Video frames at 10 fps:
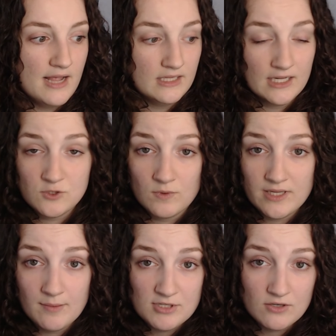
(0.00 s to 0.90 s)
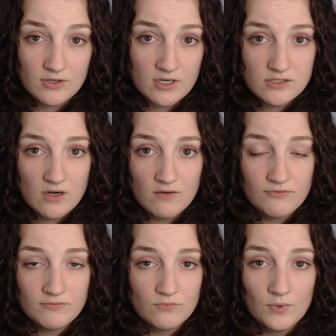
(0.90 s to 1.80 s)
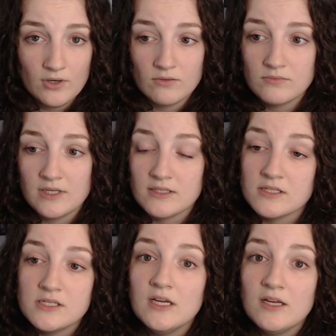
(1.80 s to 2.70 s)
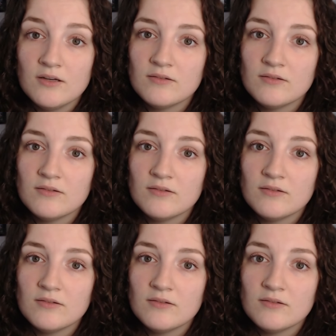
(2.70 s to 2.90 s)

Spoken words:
then that's where the episode cuts off. We don't get to see